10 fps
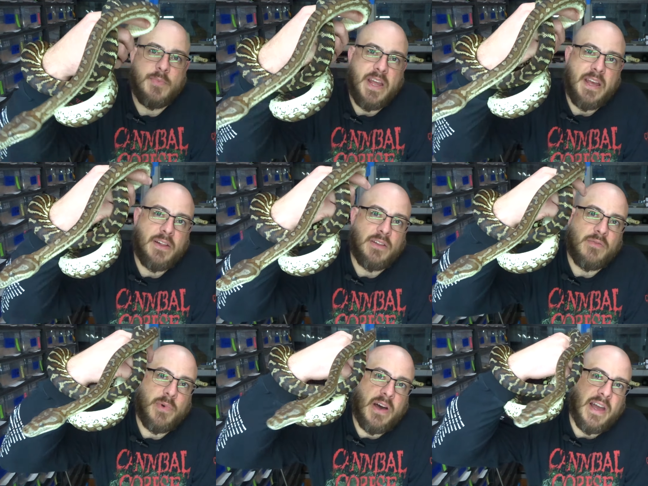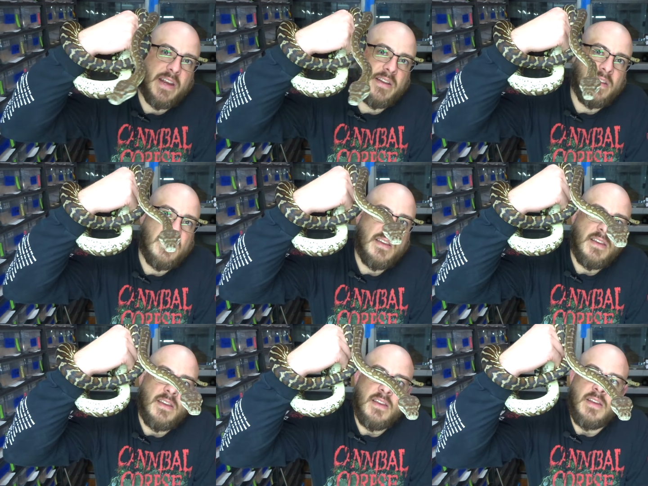male of mine
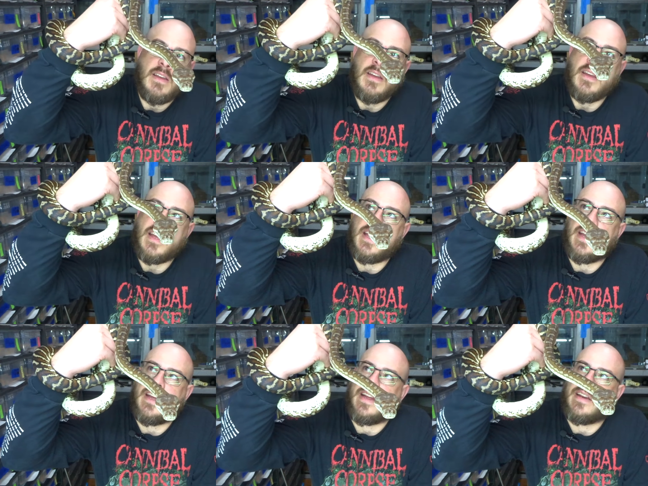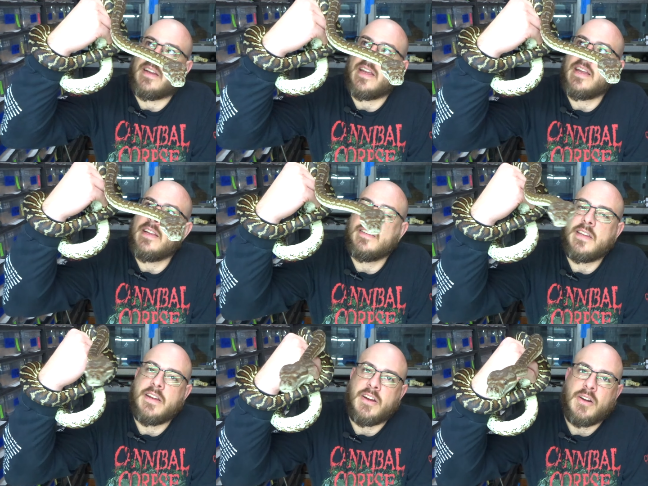and he's
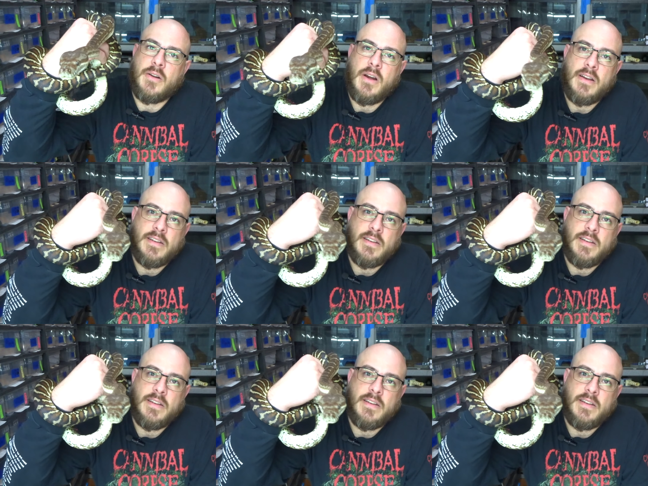here